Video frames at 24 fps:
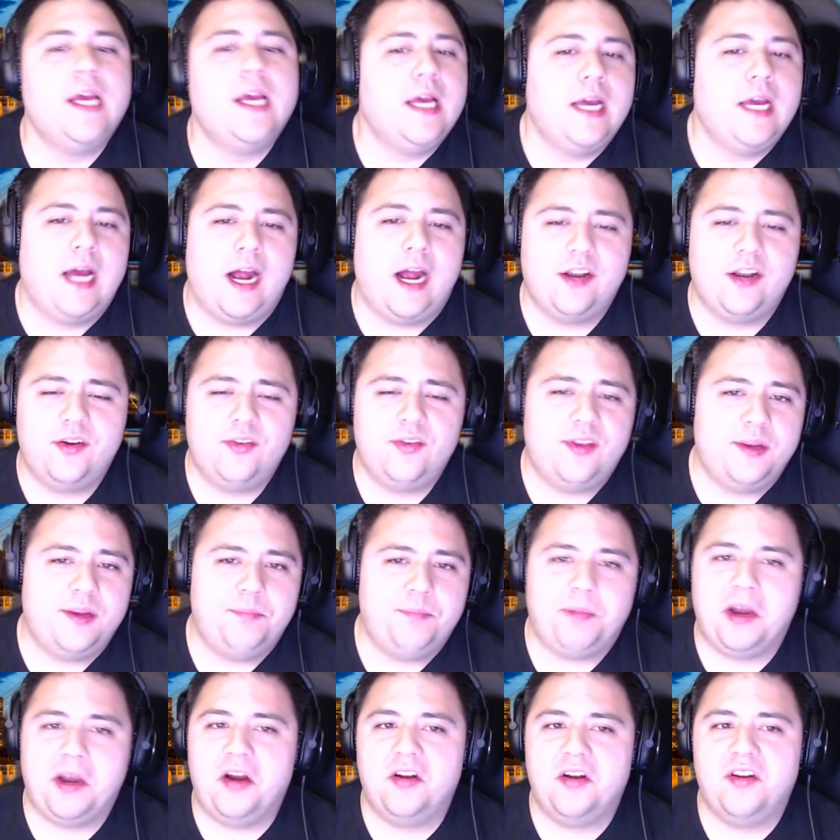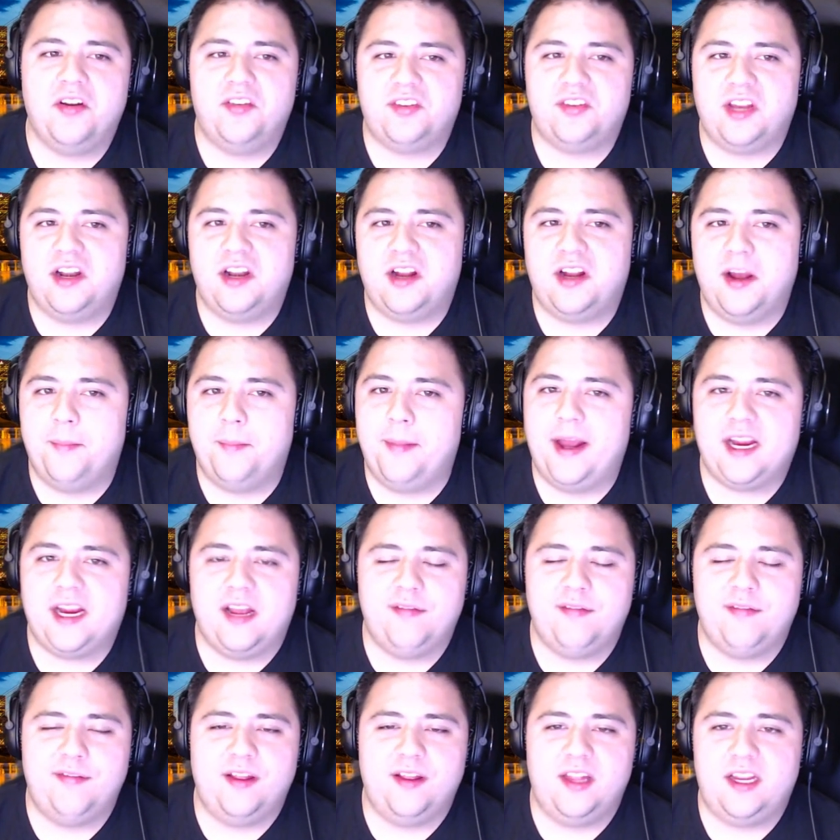I do think Barron is going to come back.
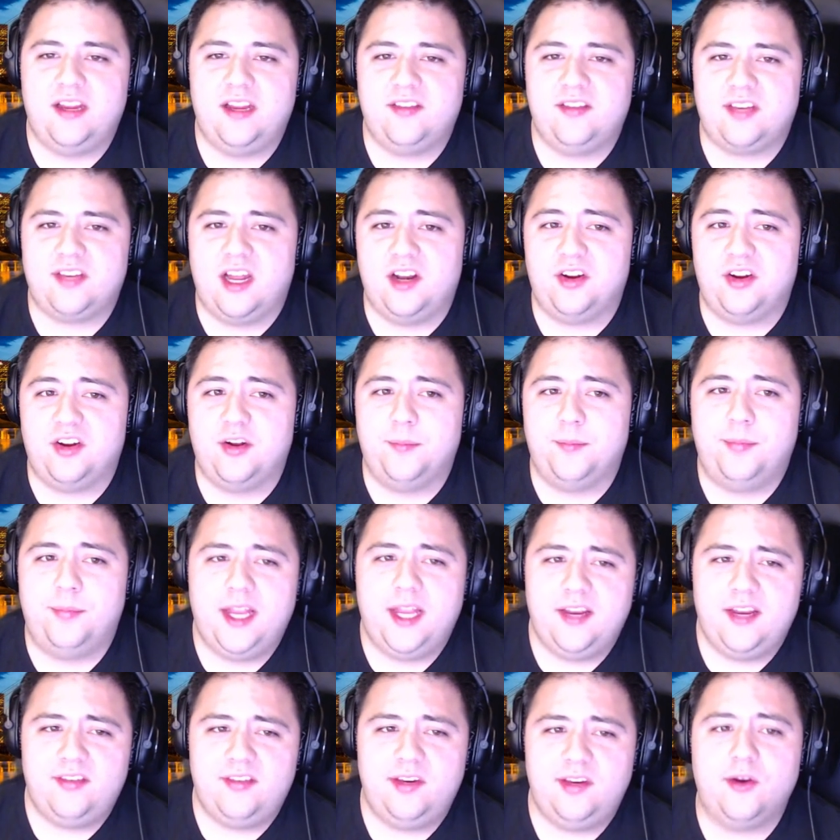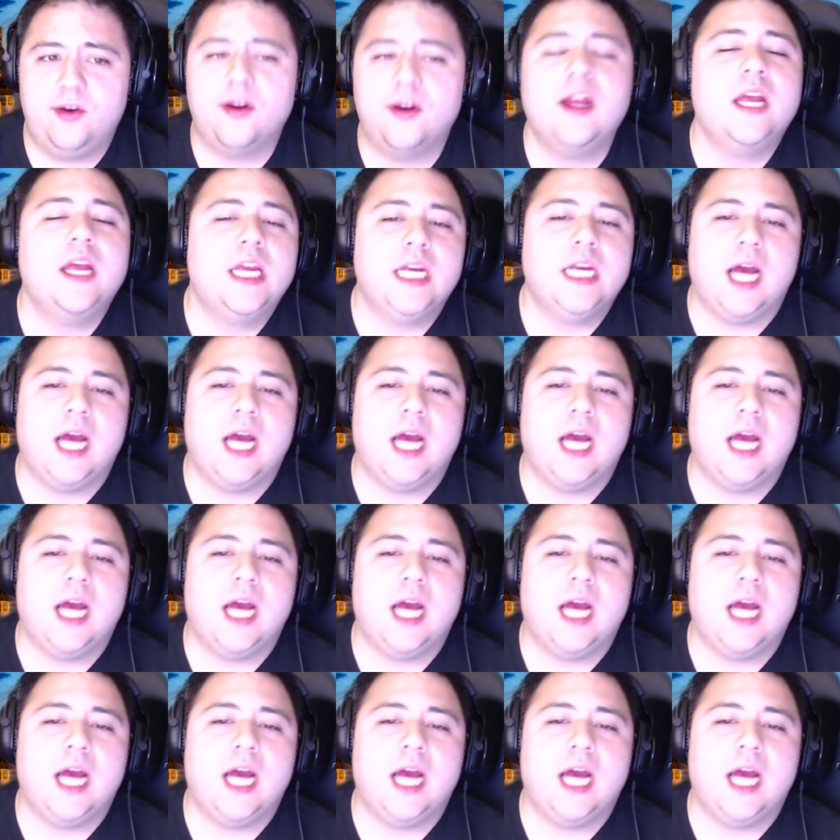I feel like he's got a good place here.